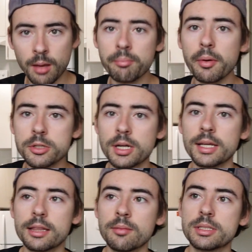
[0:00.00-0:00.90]
But we're trying to
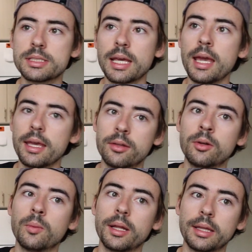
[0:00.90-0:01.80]
get them to say, hey, you
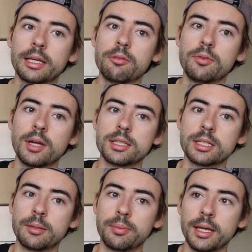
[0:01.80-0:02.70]
know what? Like if you guys are
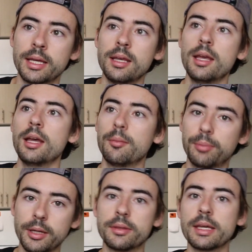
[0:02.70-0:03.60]
going to play
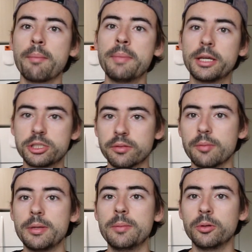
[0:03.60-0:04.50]
with like a mixture of the
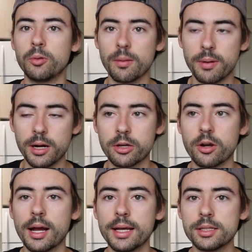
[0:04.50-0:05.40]
people who are a part of
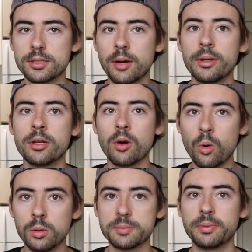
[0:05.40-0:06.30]
Criius, so that way you're
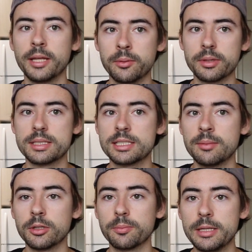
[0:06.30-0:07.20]
always playing with the
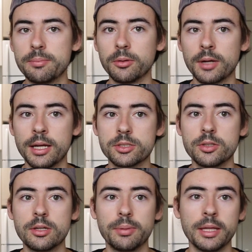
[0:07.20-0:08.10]
similar people, right? So
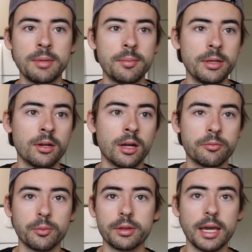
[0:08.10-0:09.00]
you could play maybe not
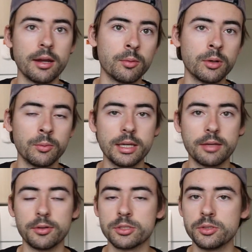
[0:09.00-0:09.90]
even with Gary one week.
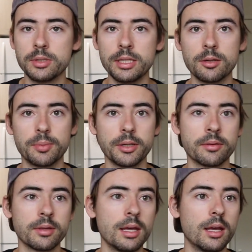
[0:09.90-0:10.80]
If you're Zuki, you could play
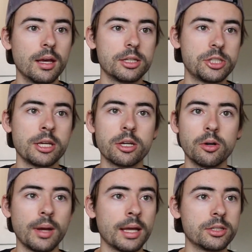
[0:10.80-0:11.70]
with
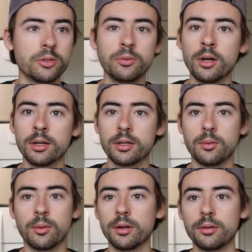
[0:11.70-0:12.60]
Django and Toonlunk,
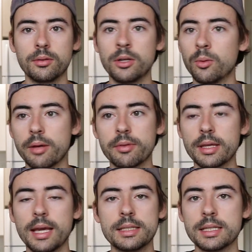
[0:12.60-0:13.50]
or you know, whatever the
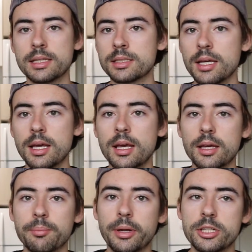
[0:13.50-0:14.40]
case is.
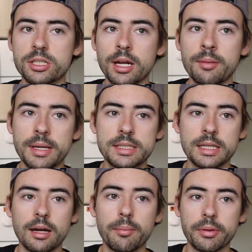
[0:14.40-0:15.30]
But just kind of mixing
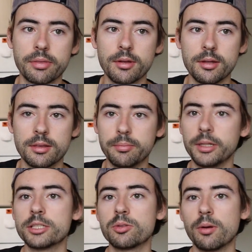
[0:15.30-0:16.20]
it up with the
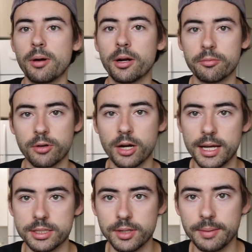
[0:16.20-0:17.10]
players who are part of
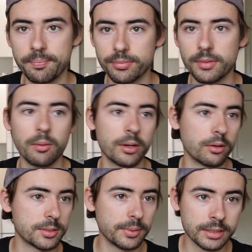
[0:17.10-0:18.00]
Criius, right? That way you're
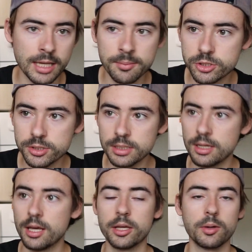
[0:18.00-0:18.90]
always building the chemistry,
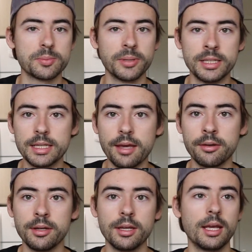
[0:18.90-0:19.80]
you're always playing
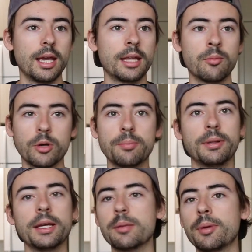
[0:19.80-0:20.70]
together, and the more you
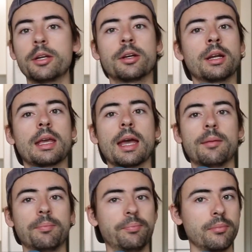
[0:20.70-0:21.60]
play, the better you're going to
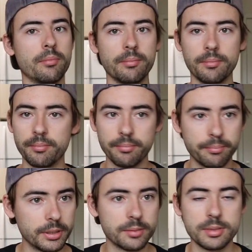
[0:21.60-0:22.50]
get.
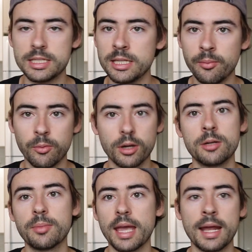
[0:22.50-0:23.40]
Build up the team, work on
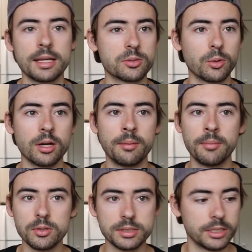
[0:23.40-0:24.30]
your mechanics, work on
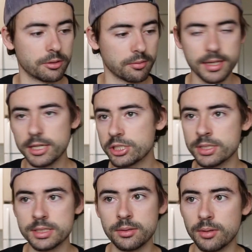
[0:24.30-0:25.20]
mostly your
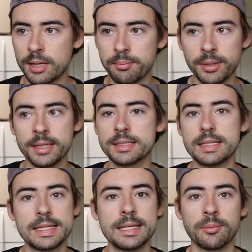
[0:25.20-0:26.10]
rotations, and playing as a
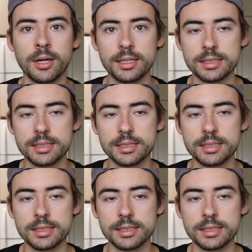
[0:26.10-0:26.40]
team, right?